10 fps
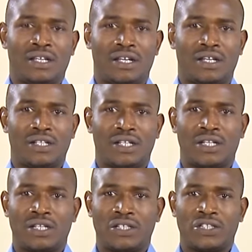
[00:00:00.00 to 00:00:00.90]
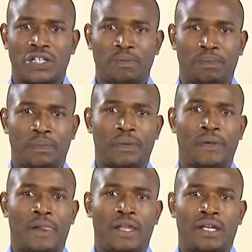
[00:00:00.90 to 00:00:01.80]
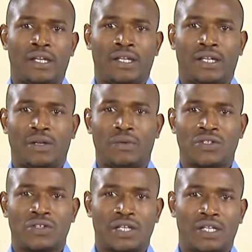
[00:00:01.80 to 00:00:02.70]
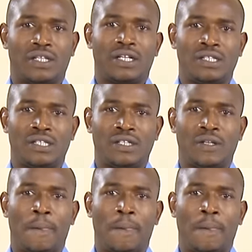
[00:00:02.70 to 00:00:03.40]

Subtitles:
and shape. And we also said that